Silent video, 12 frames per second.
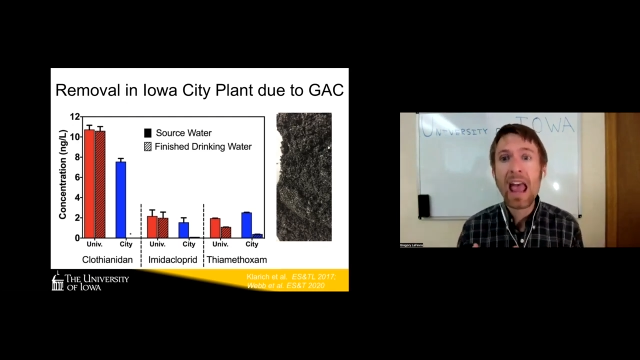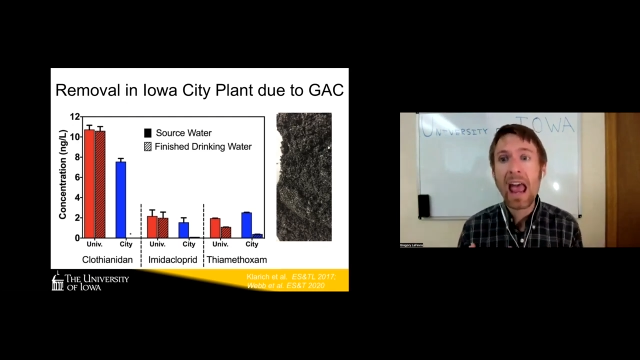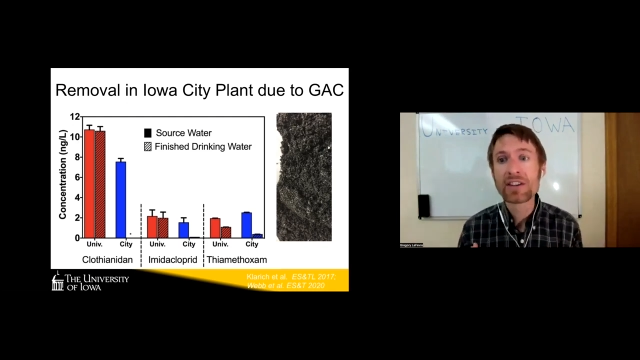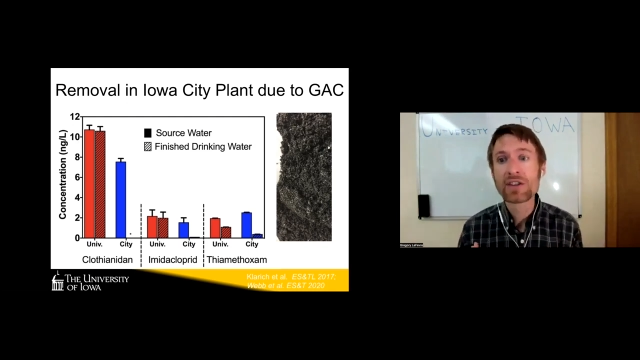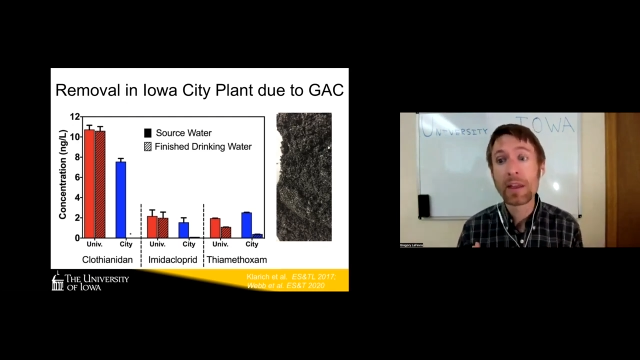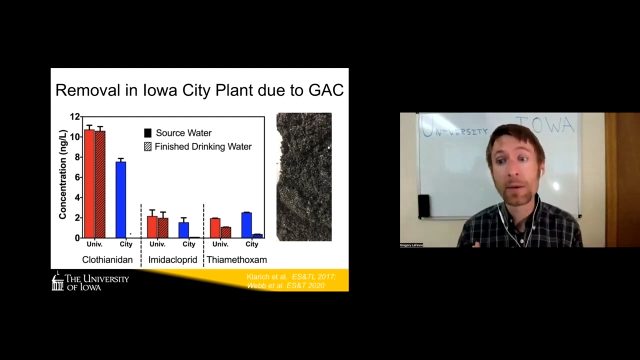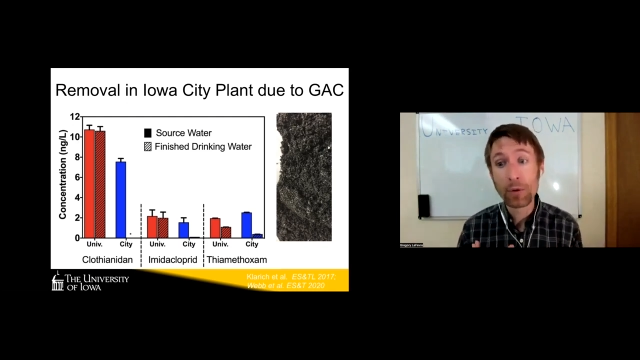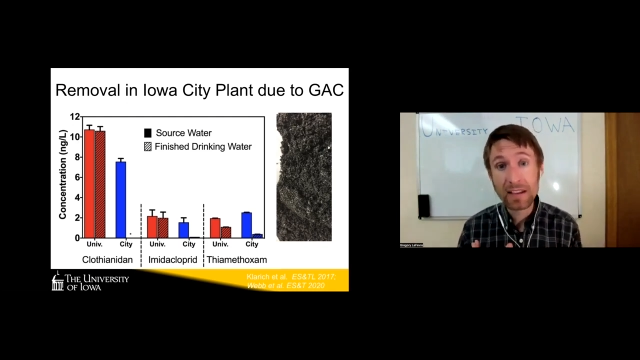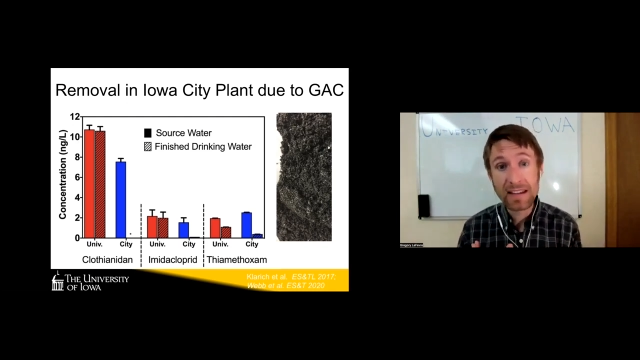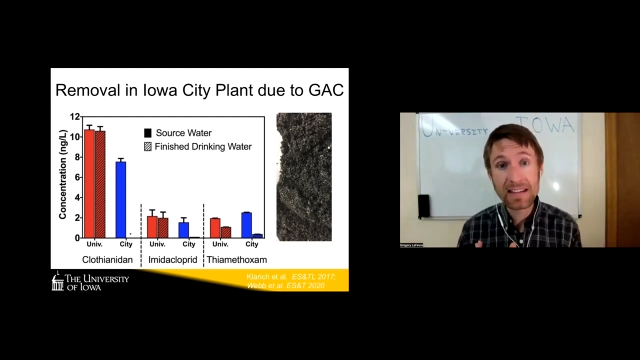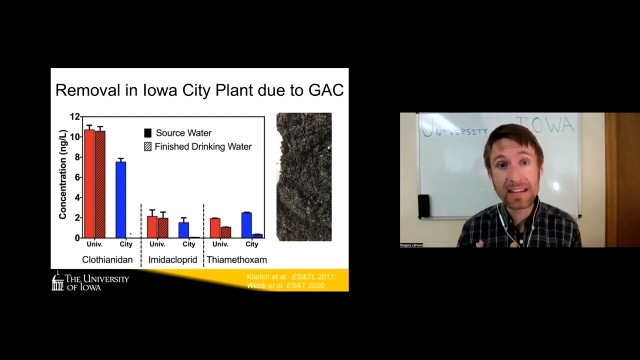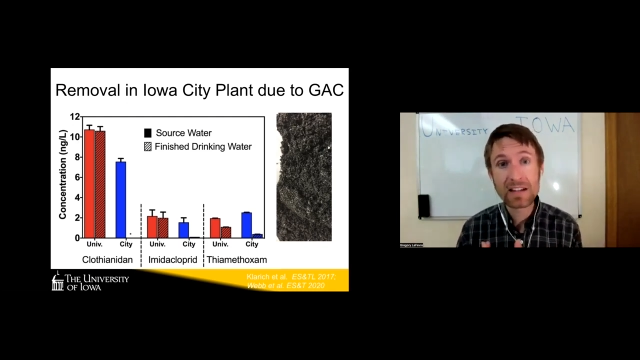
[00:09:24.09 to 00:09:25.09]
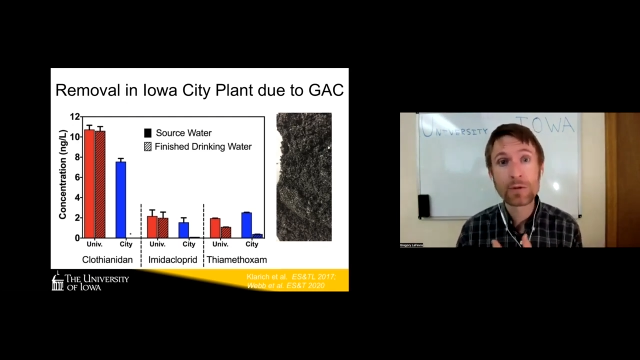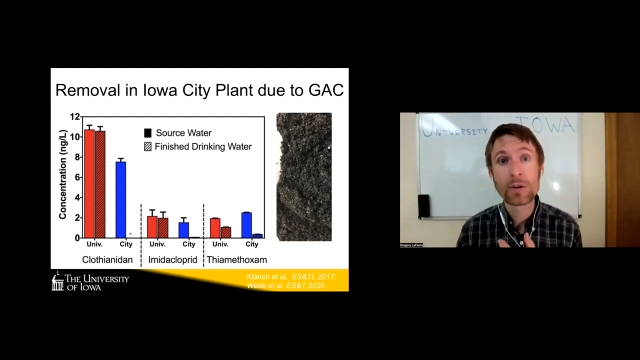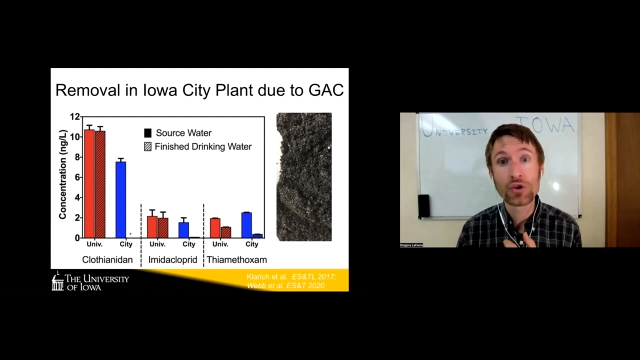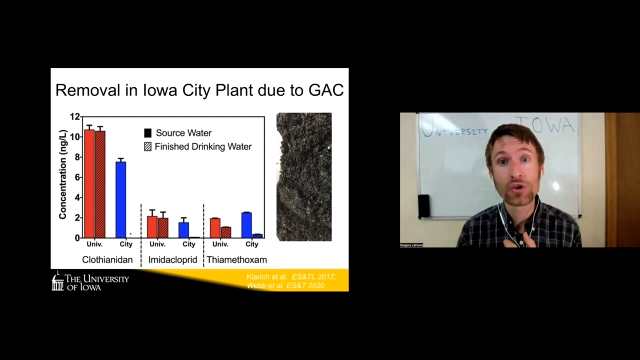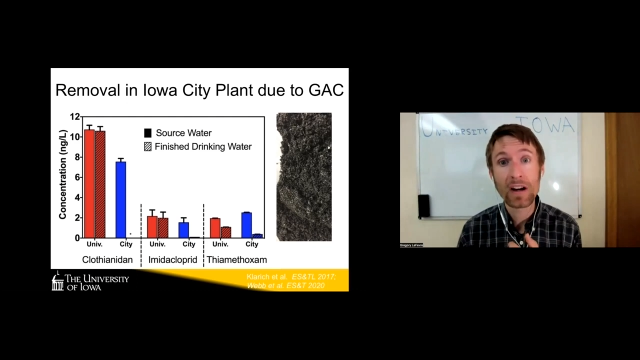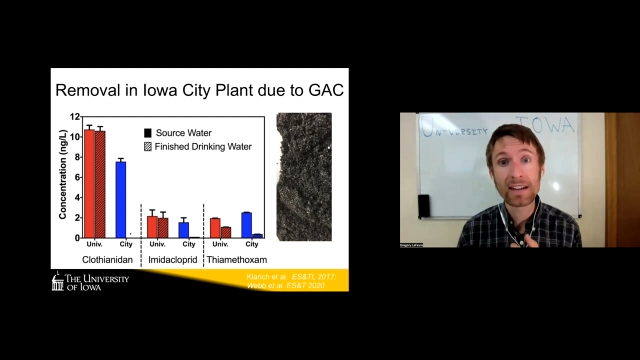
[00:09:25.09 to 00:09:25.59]
And so they put this in to
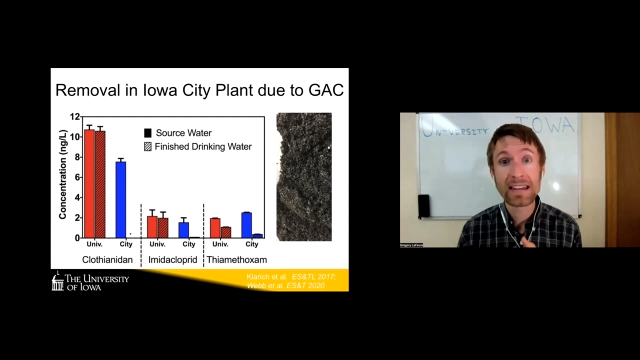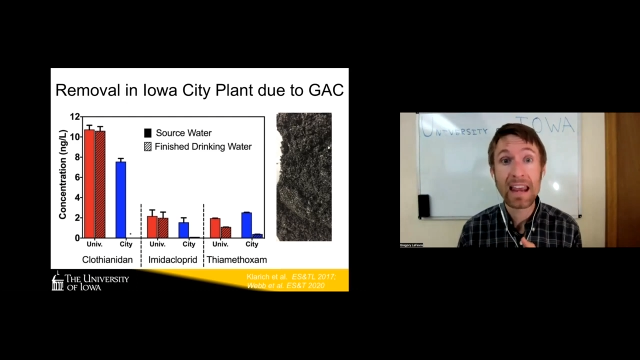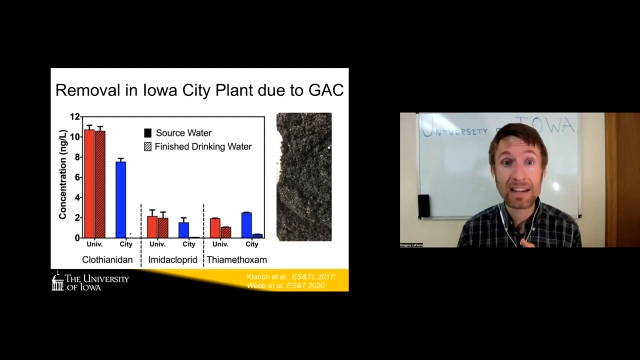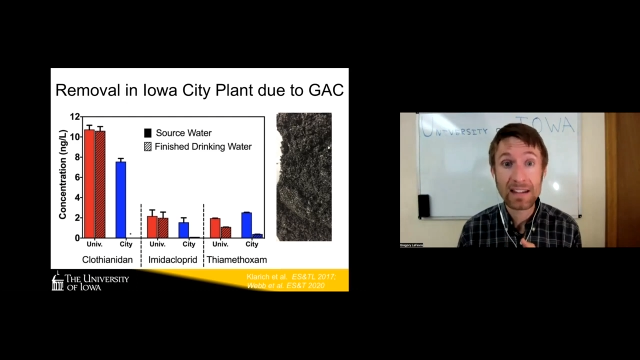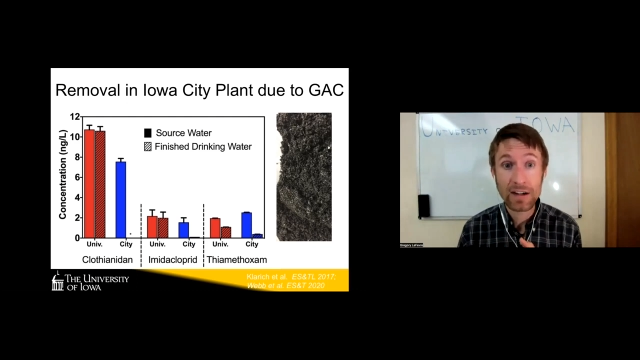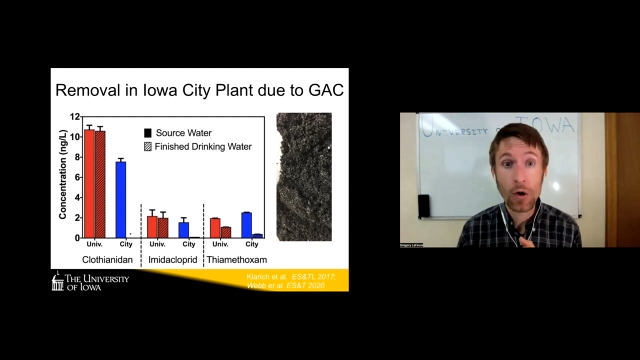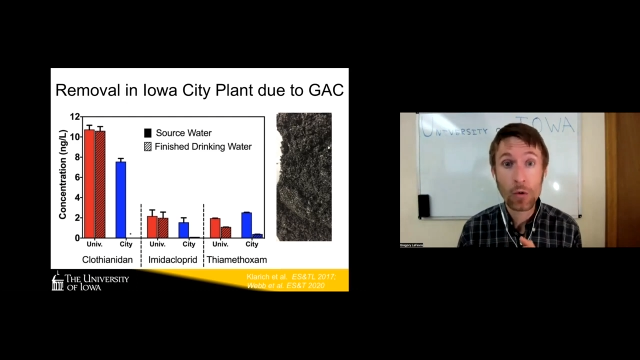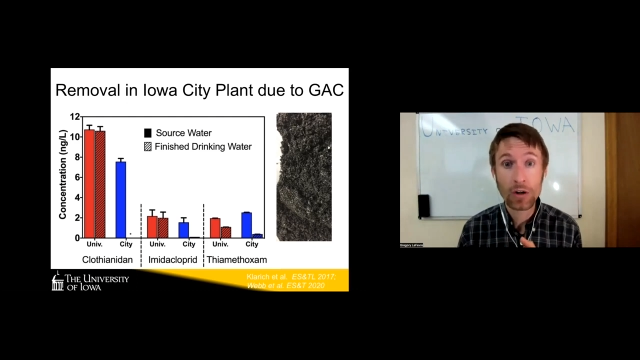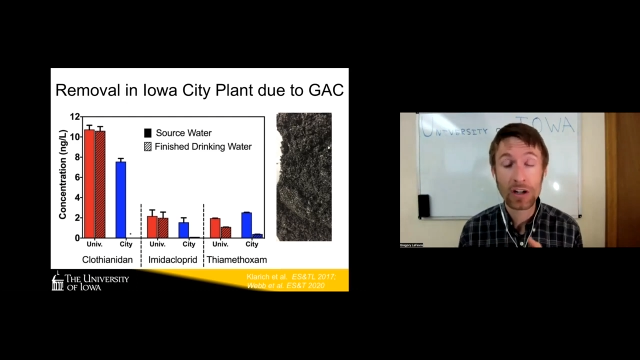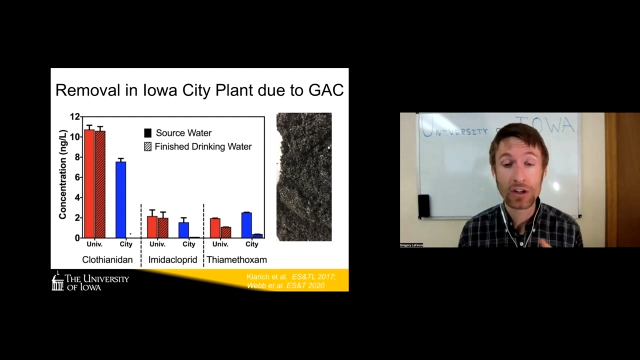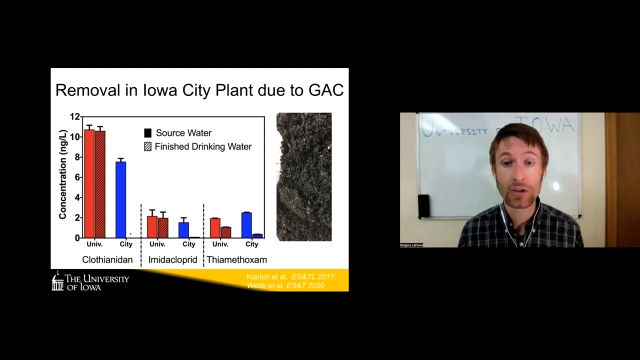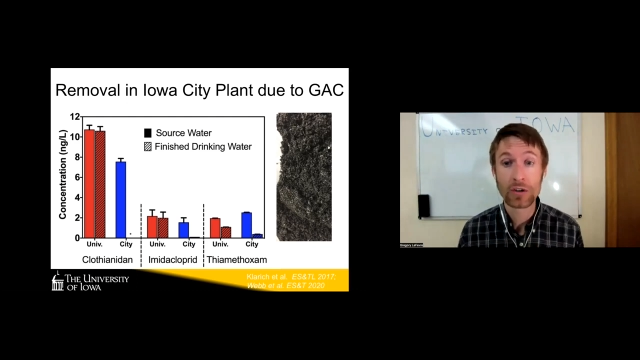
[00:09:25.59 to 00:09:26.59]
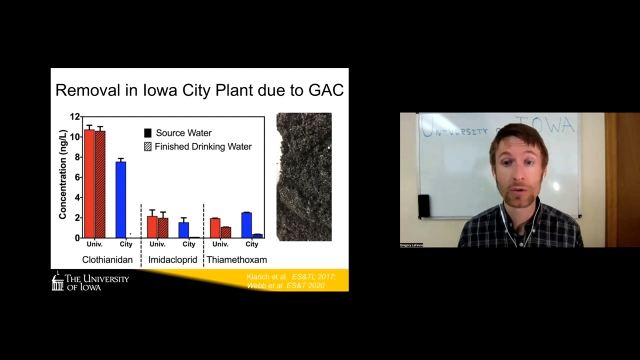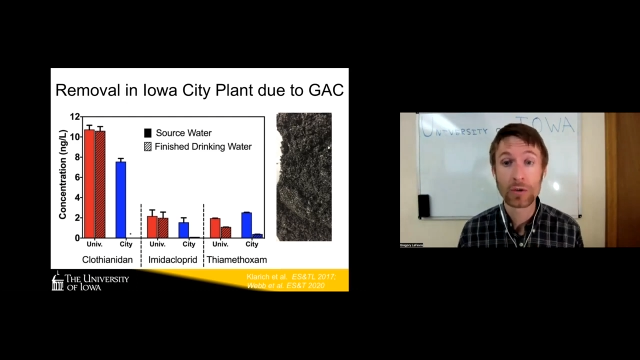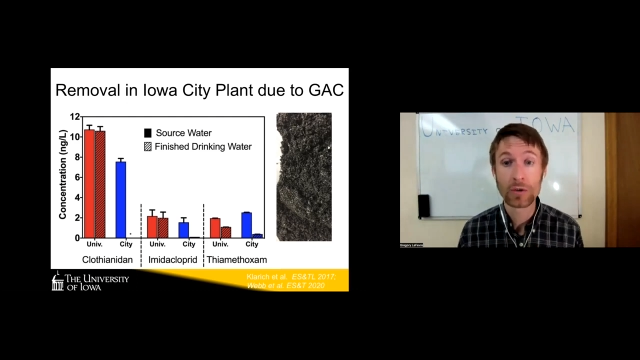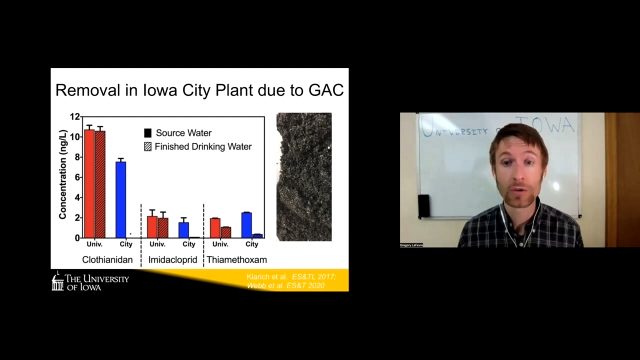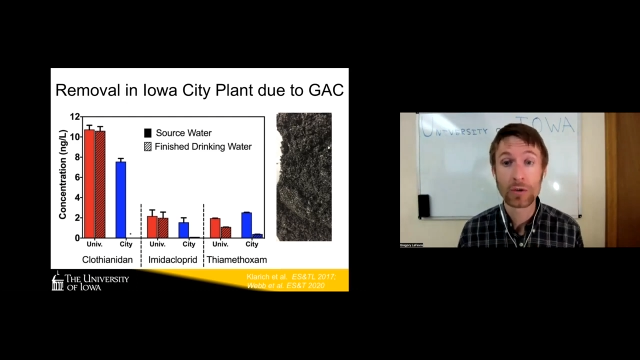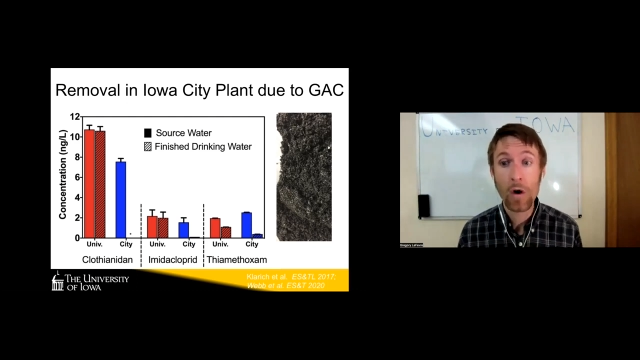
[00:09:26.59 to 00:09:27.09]
address taste and odor issues with
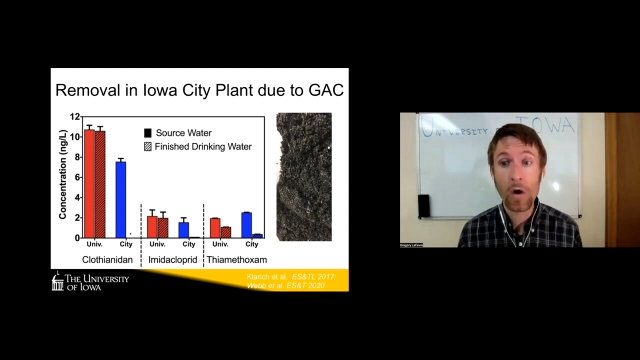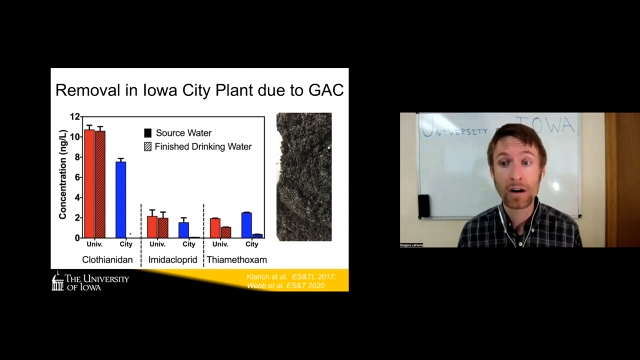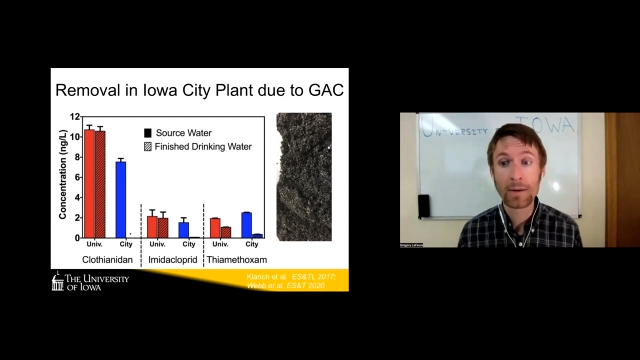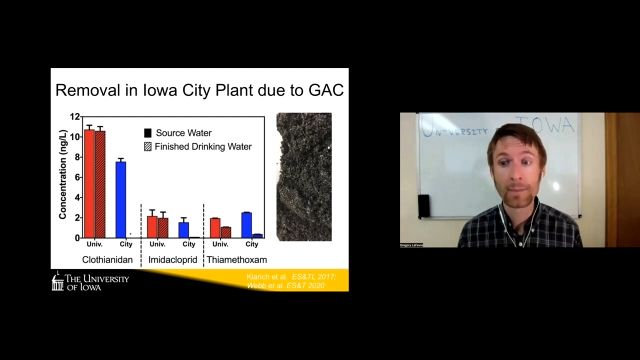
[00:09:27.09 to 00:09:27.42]
the water.